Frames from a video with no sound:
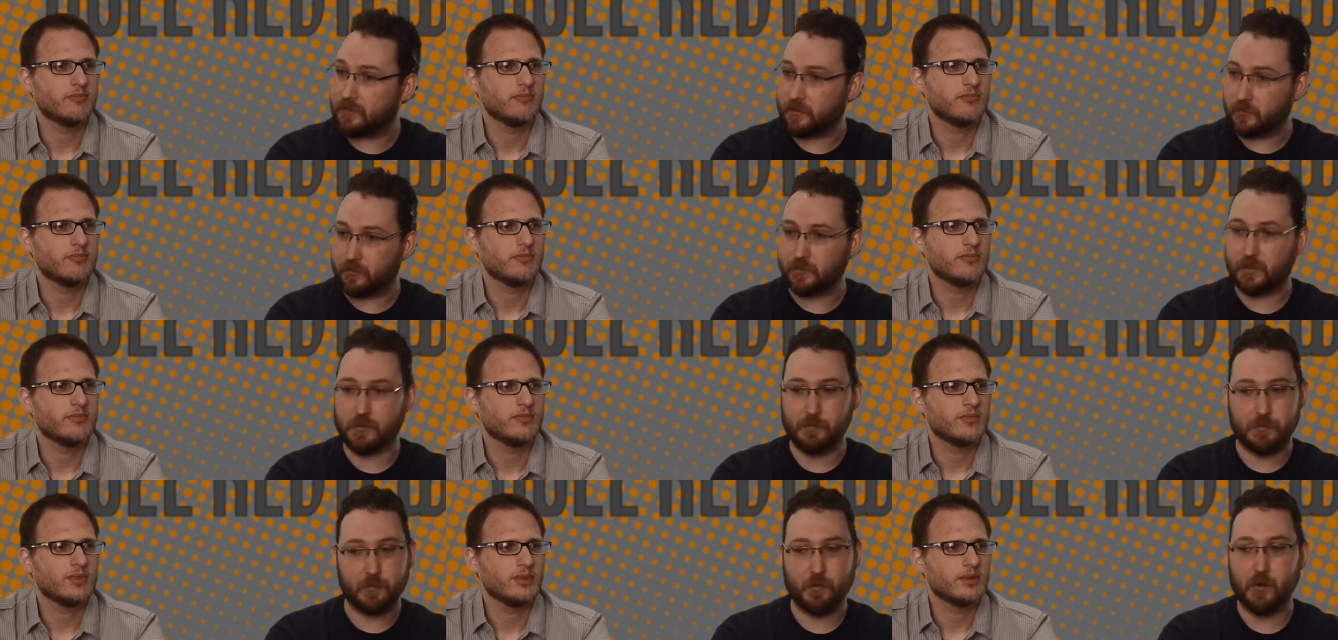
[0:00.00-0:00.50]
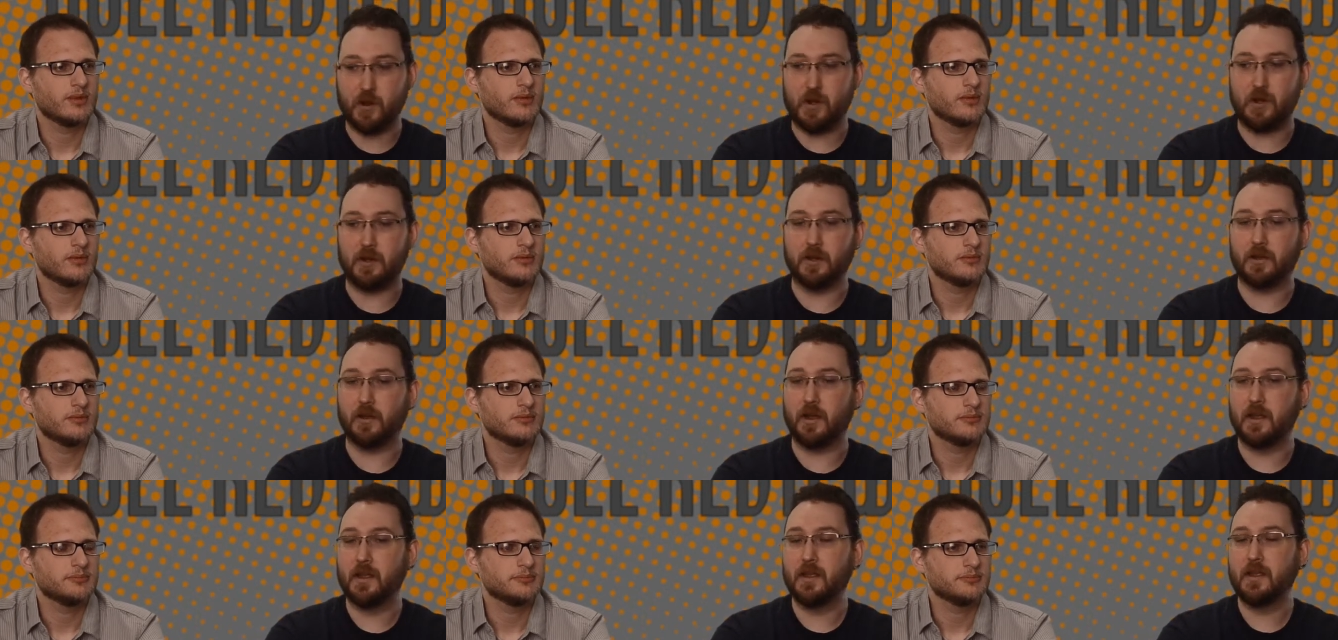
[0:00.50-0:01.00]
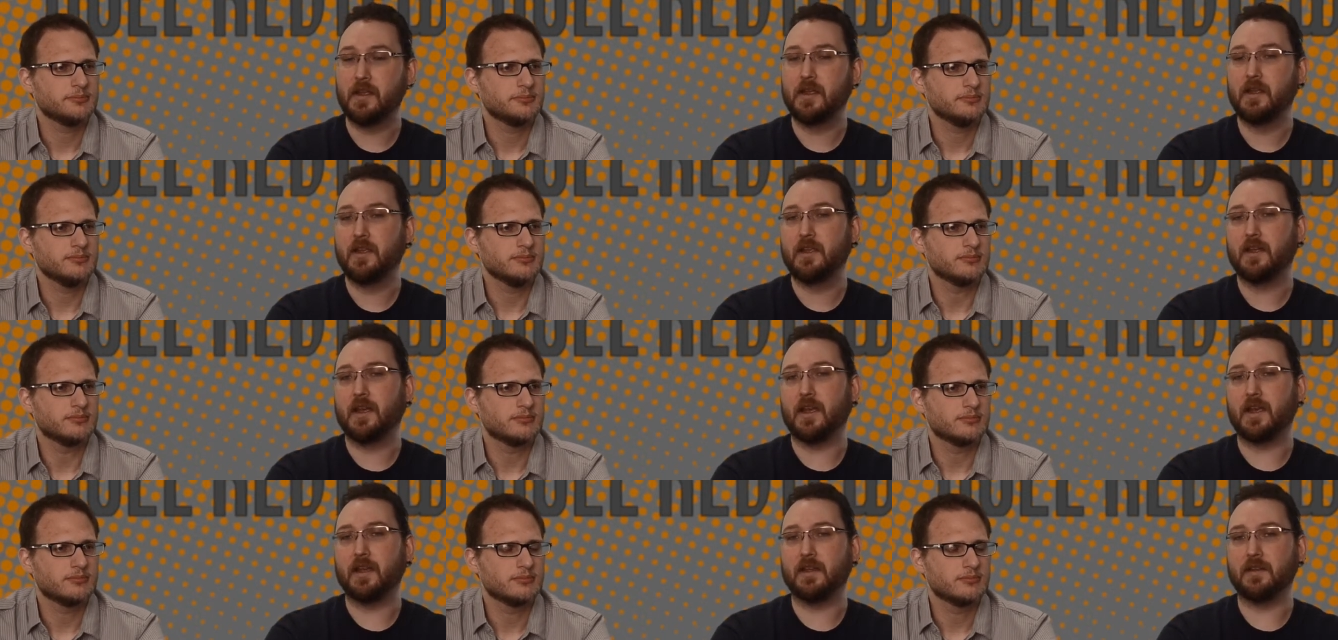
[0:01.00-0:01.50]
Speaker 1: Don't get me wrong.
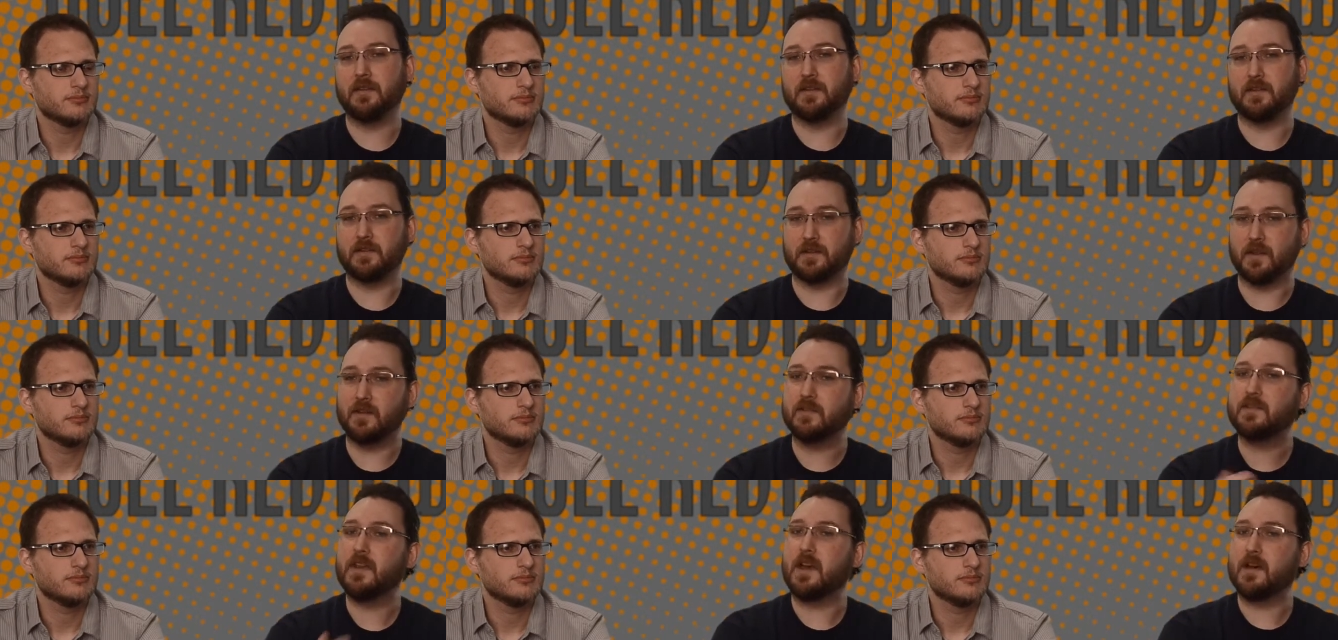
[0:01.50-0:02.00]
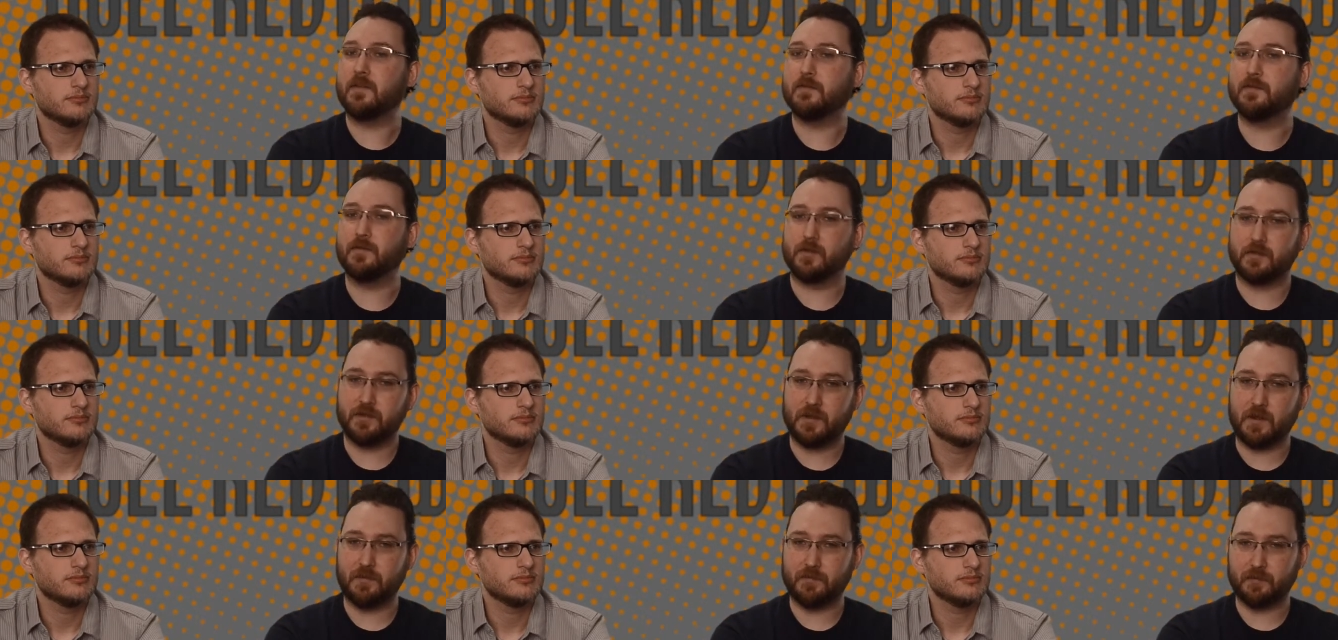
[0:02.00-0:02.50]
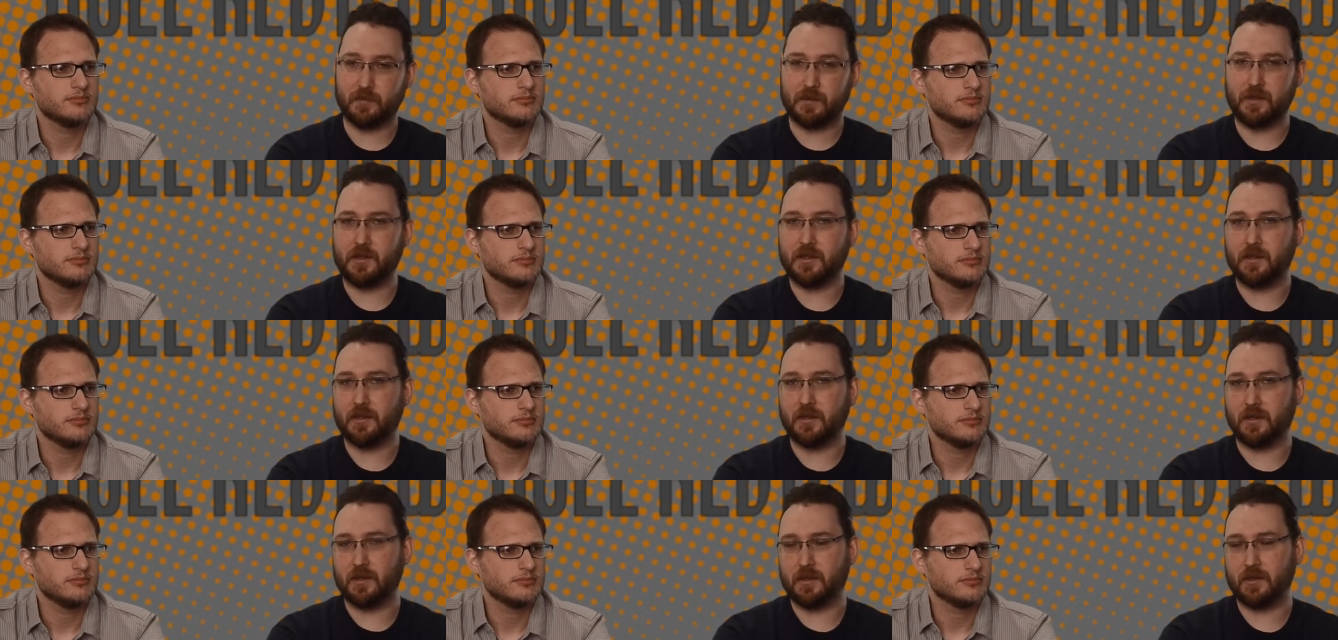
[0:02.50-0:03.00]
Hmm. And it does have
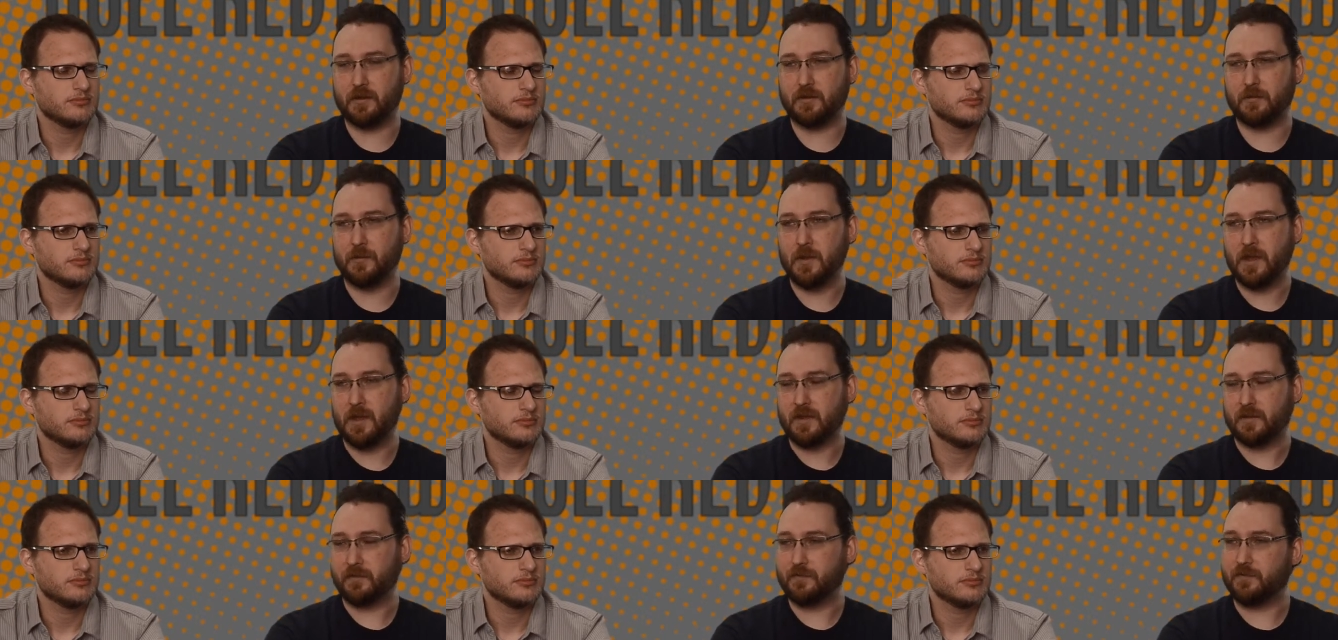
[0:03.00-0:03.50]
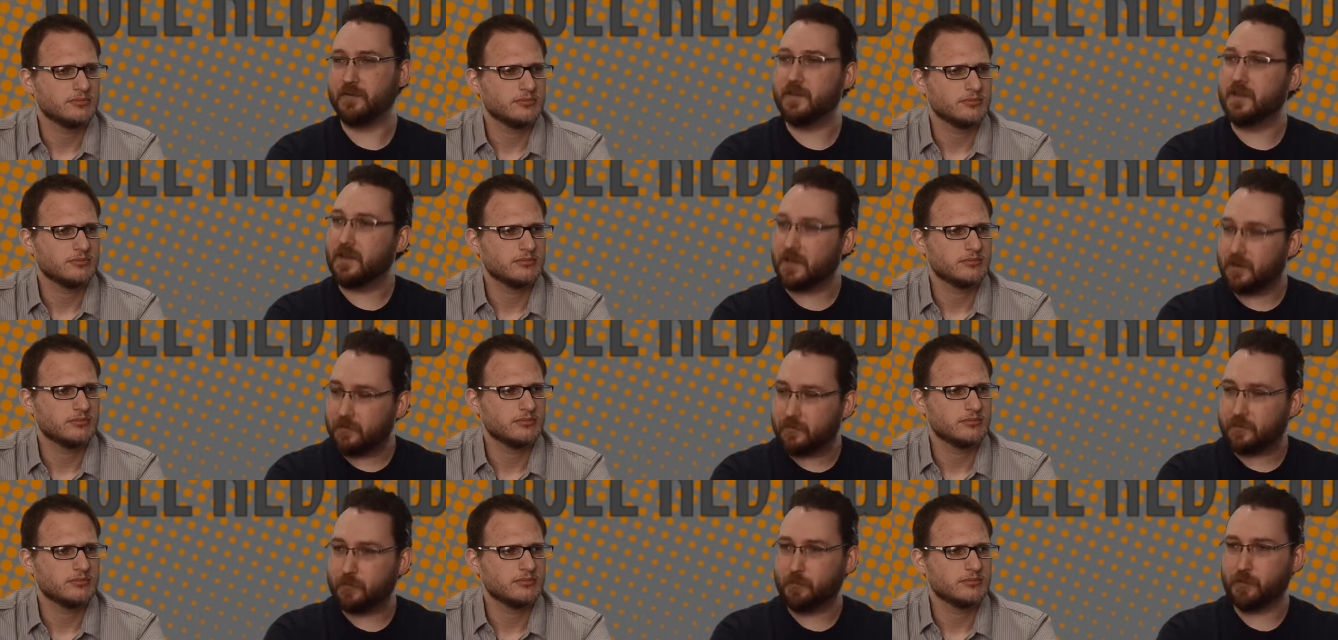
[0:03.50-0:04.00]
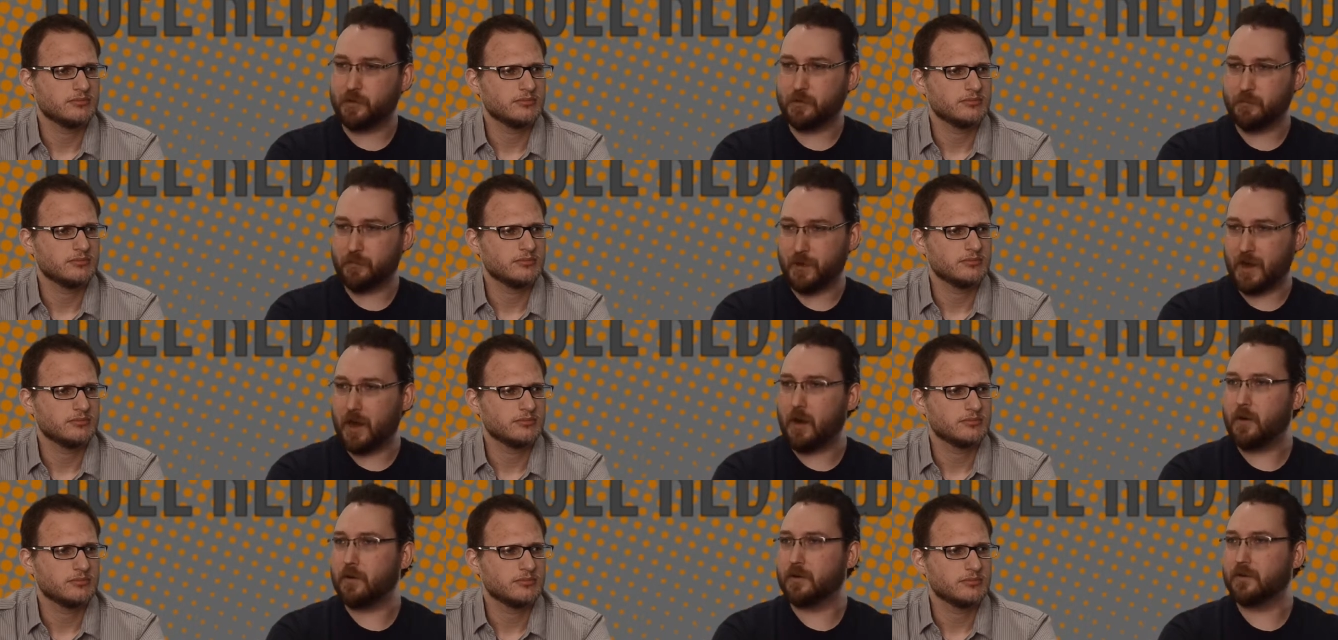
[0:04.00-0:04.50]
definitely uh, the feeling of supreme
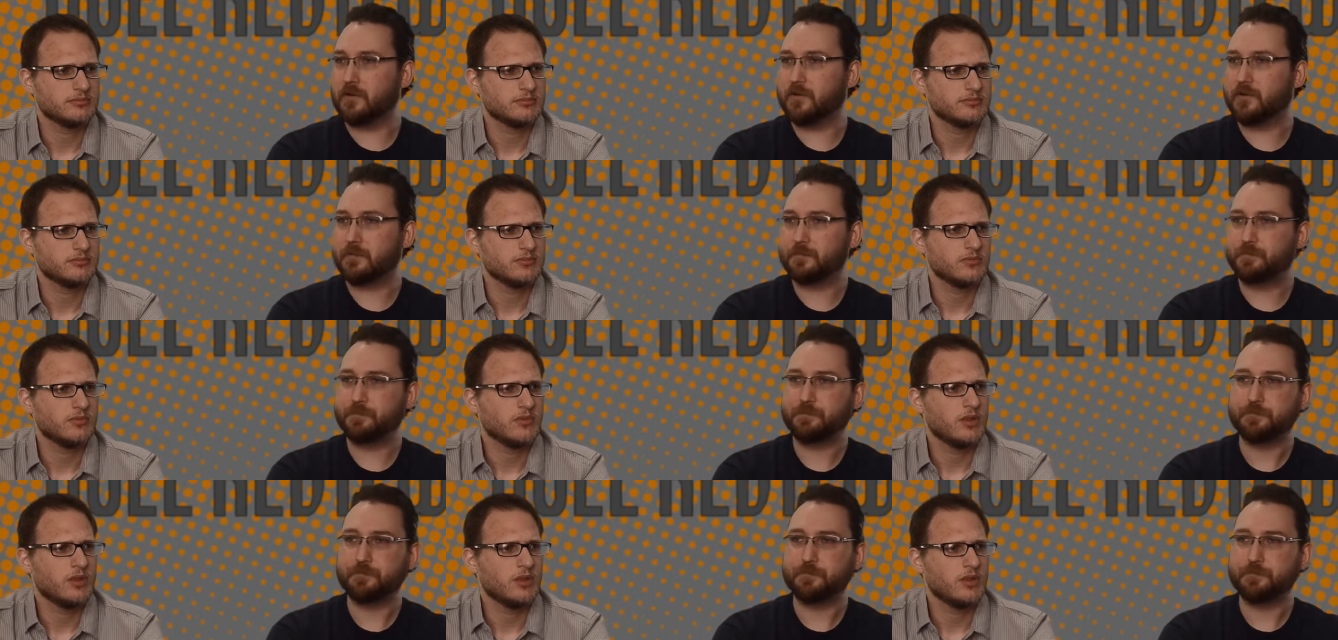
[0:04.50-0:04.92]
powers.